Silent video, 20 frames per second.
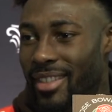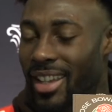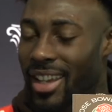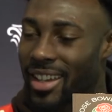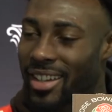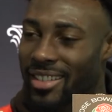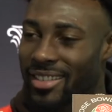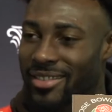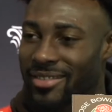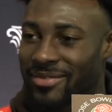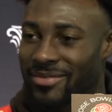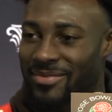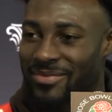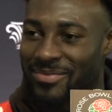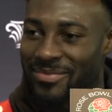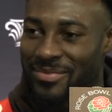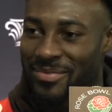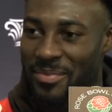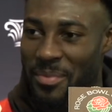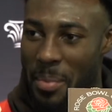Yeah,
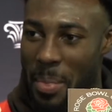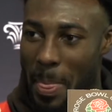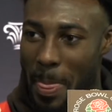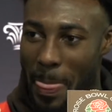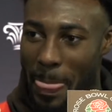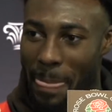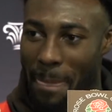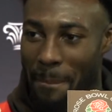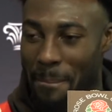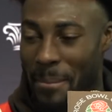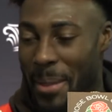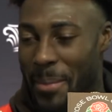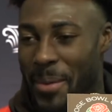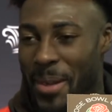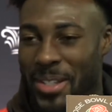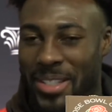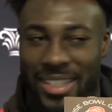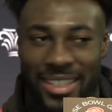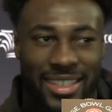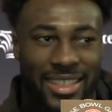me
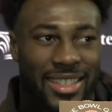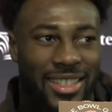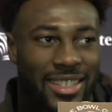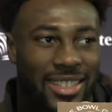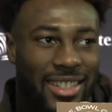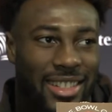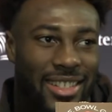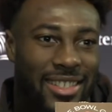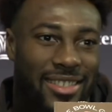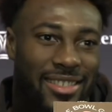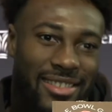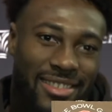personally. Yeah.